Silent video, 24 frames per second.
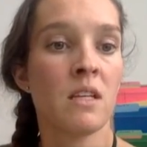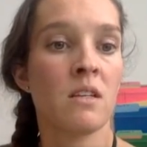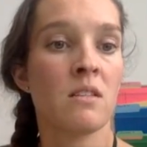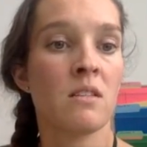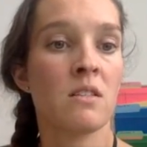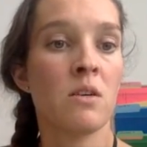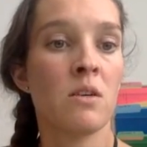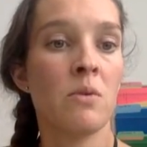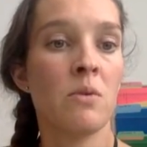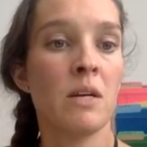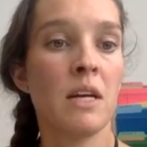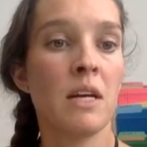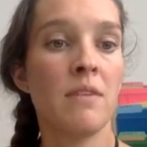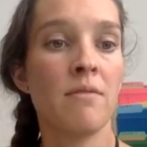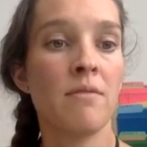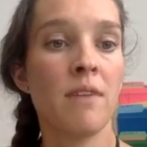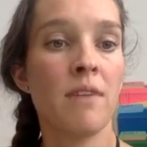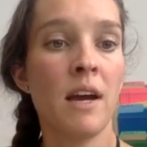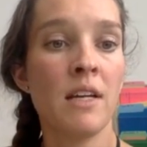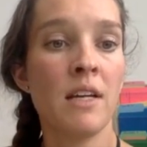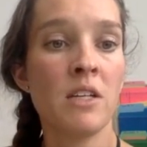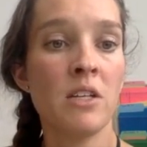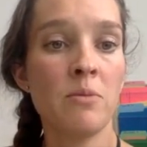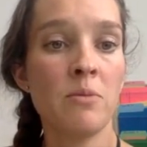So we can
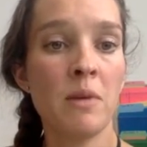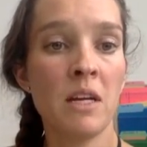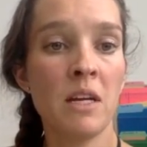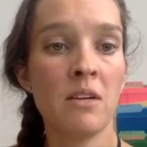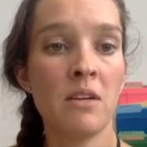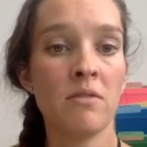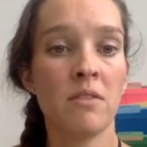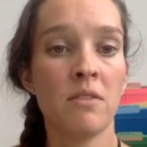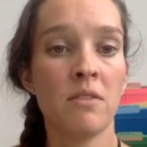find domain and